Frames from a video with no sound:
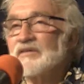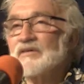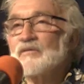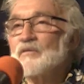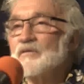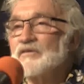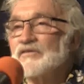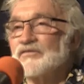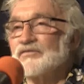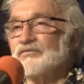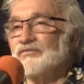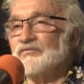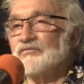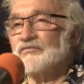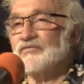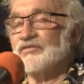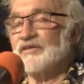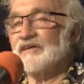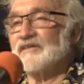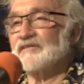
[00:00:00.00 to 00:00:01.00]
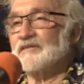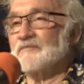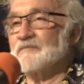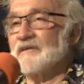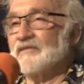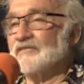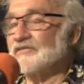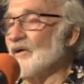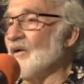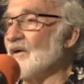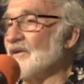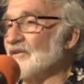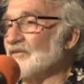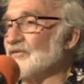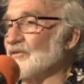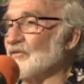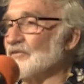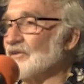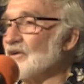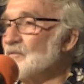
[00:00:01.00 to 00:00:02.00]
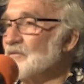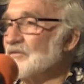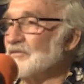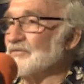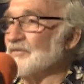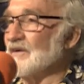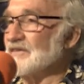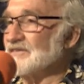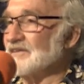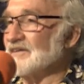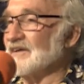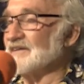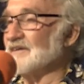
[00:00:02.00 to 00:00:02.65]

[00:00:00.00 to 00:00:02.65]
I remember there were these things about dinosaurs. I was